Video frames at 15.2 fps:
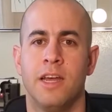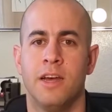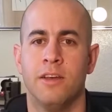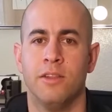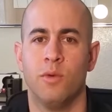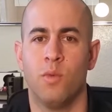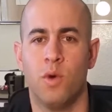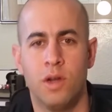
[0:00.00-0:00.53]

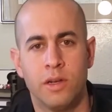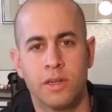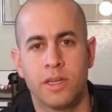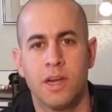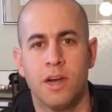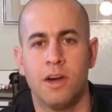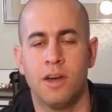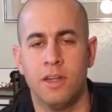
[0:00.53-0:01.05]
Now, the one
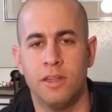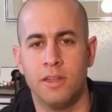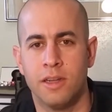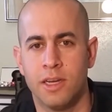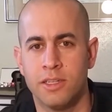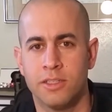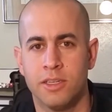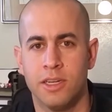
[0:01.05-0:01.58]

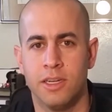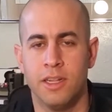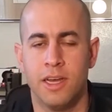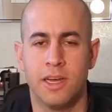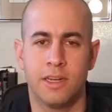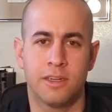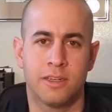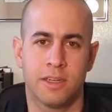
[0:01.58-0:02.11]
con, I say
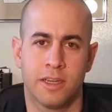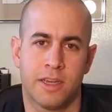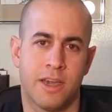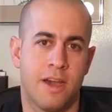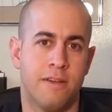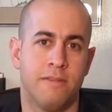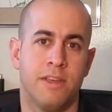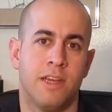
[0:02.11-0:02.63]
that
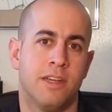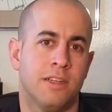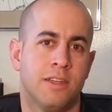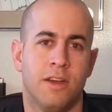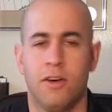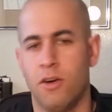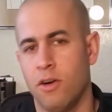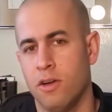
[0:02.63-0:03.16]

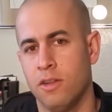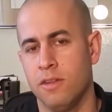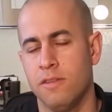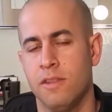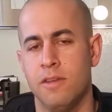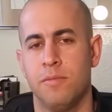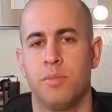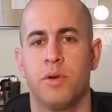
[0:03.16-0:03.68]
caveat to all
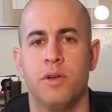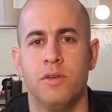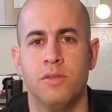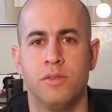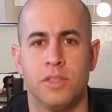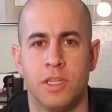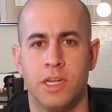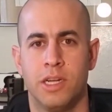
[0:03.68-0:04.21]
of the
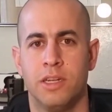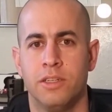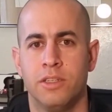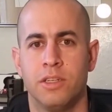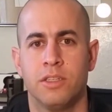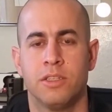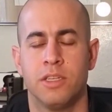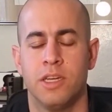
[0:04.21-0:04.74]
pros that I had
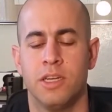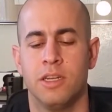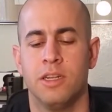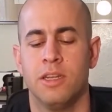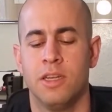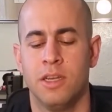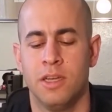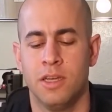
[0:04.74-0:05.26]
just
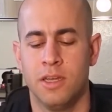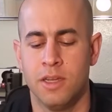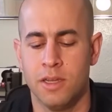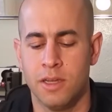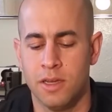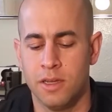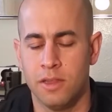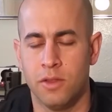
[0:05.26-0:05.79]
said,
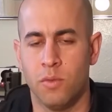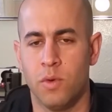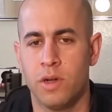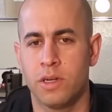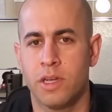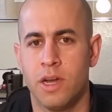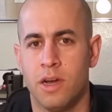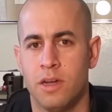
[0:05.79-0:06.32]
the
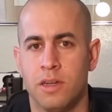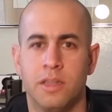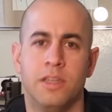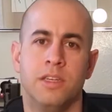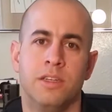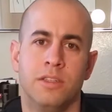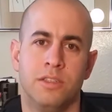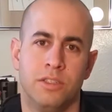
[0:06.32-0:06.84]
one con
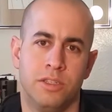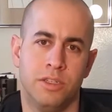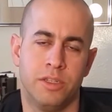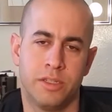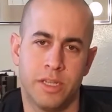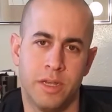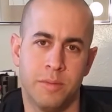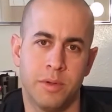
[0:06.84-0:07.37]
is
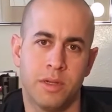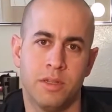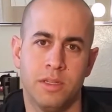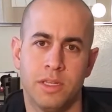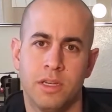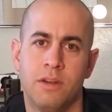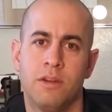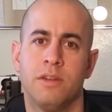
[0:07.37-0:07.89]
you're
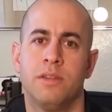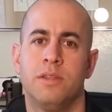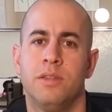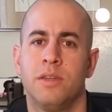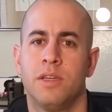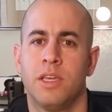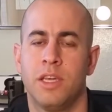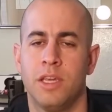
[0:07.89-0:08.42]
typically going
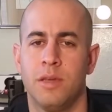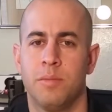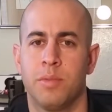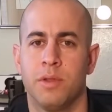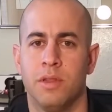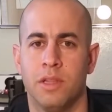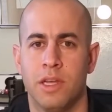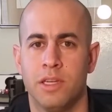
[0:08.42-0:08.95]
to
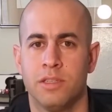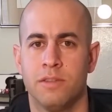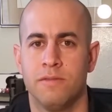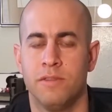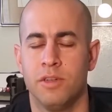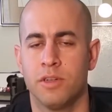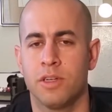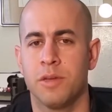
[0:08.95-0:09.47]
keep less
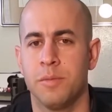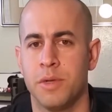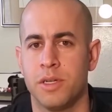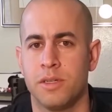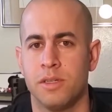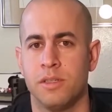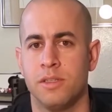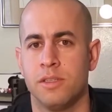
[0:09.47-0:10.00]
of your
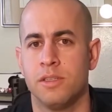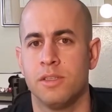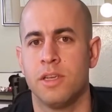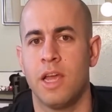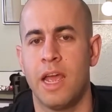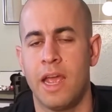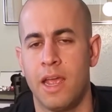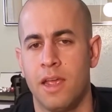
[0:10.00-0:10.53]
commissions
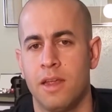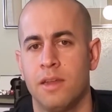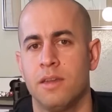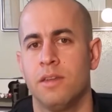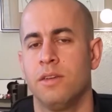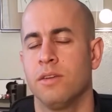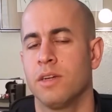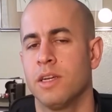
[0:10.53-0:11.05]

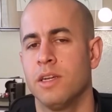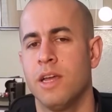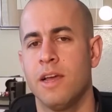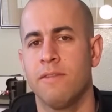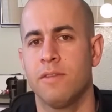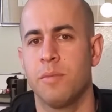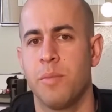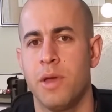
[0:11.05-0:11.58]
and you're going to
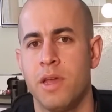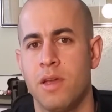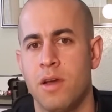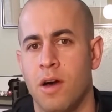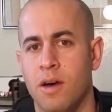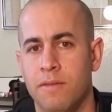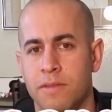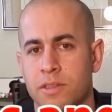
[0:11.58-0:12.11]
have to pay
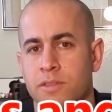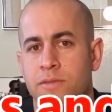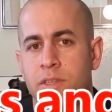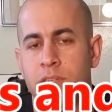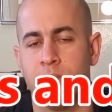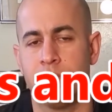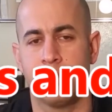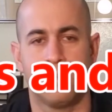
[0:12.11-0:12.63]
office
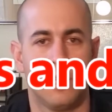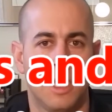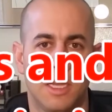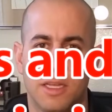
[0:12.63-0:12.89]
fees.